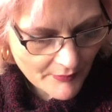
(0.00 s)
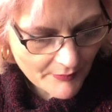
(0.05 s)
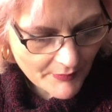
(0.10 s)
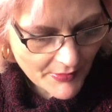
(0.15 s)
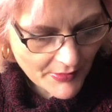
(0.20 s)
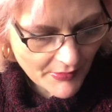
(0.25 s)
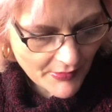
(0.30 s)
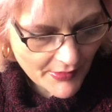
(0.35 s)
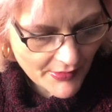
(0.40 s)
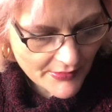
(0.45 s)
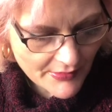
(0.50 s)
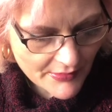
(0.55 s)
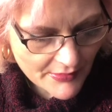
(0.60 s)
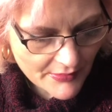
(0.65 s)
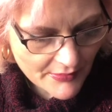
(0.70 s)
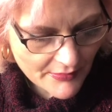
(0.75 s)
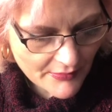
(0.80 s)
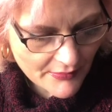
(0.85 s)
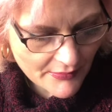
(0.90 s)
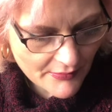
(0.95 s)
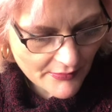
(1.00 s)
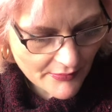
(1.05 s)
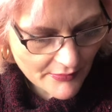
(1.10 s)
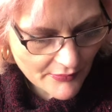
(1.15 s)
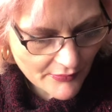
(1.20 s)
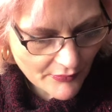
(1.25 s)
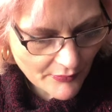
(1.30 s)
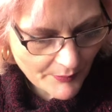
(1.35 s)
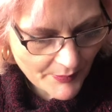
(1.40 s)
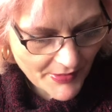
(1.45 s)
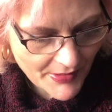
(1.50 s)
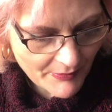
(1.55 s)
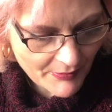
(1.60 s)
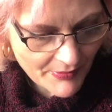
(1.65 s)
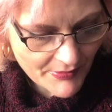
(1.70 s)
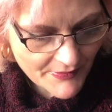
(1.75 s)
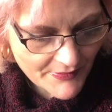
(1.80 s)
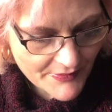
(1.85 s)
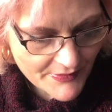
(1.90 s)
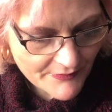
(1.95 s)
behind your
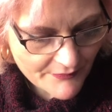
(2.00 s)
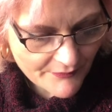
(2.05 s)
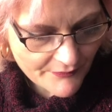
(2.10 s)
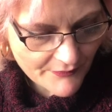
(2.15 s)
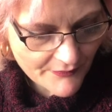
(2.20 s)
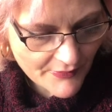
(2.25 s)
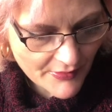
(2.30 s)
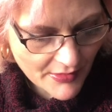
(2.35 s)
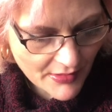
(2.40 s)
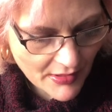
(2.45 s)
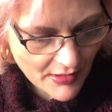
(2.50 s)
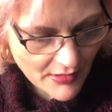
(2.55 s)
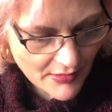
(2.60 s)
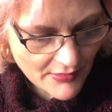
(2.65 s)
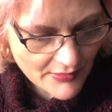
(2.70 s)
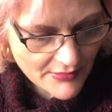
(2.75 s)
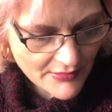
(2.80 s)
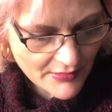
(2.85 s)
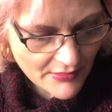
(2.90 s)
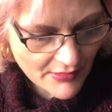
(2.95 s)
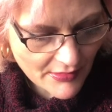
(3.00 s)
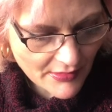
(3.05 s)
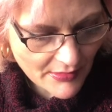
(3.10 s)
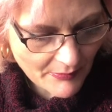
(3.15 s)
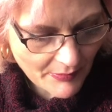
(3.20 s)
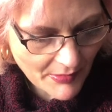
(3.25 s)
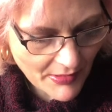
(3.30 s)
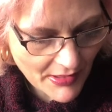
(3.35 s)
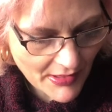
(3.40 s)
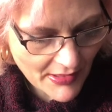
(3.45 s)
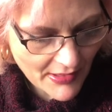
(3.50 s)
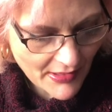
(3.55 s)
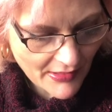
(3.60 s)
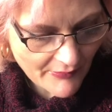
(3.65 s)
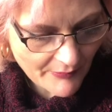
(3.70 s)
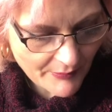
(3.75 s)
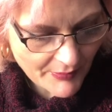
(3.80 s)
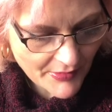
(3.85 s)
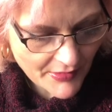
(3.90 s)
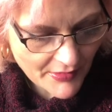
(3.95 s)
peepers. The colours in the palette
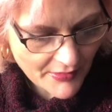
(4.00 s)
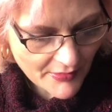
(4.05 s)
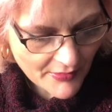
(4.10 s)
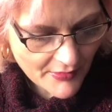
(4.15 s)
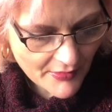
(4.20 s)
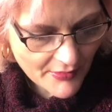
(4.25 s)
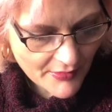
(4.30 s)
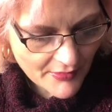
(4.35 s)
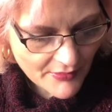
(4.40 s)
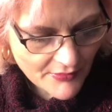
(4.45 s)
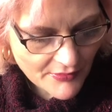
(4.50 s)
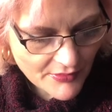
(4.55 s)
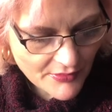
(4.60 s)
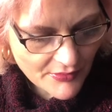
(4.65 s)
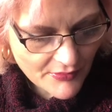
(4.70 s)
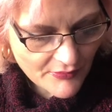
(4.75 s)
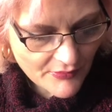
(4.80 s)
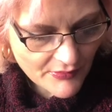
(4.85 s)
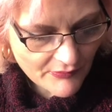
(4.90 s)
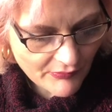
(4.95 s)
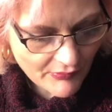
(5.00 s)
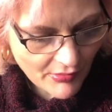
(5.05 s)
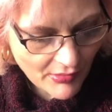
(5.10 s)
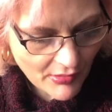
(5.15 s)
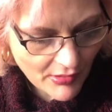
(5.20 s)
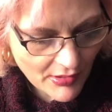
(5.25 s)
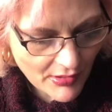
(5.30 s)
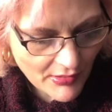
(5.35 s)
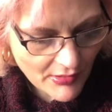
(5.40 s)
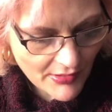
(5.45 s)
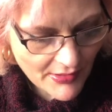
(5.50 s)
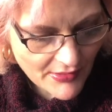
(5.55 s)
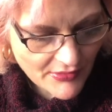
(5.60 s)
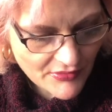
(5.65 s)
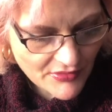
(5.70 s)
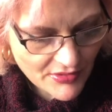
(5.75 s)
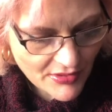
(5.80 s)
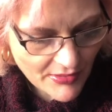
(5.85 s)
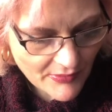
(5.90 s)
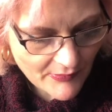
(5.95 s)
have been used for highlighting,
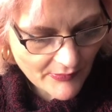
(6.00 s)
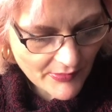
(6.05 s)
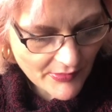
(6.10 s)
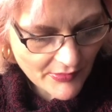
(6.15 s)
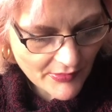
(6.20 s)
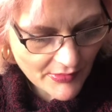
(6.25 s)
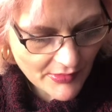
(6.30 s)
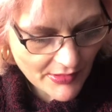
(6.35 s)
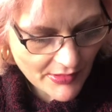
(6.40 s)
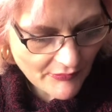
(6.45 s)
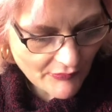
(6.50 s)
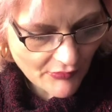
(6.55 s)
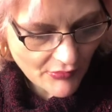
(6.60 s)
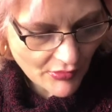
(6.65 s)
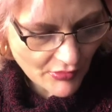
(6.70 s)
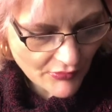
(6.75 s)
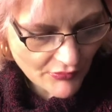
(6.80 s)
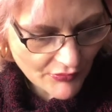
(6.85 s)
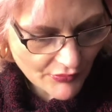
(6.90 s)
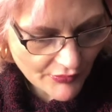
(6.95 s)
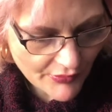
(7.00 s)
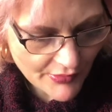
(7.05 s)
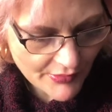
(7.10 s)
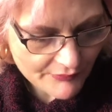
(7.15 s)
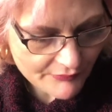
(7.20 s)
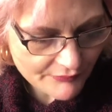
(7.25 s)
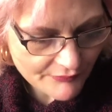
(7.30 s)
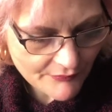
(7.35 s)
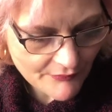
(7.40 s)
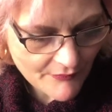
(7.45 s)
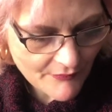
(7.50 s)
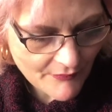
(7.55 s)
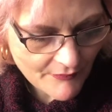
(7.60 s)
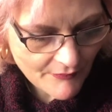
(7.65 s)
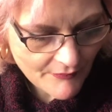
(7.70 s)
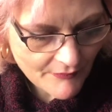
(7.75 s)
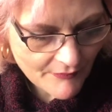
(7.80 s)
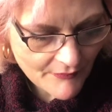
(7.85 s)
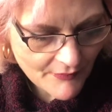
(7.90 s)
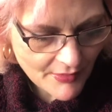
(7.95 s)
shadowing and even contouring.
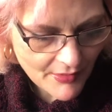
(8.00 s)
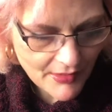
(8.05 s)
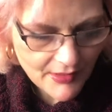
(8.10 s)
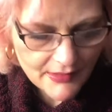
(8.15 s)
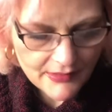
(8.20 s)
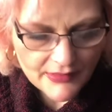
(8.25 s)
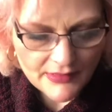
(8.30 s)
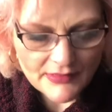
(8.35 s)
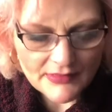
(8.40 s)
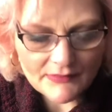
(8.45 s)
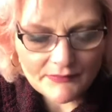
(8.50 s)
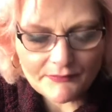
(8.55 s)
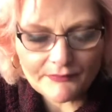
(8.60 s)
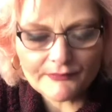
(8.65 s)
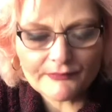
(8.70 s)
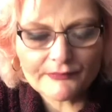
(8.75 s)
And it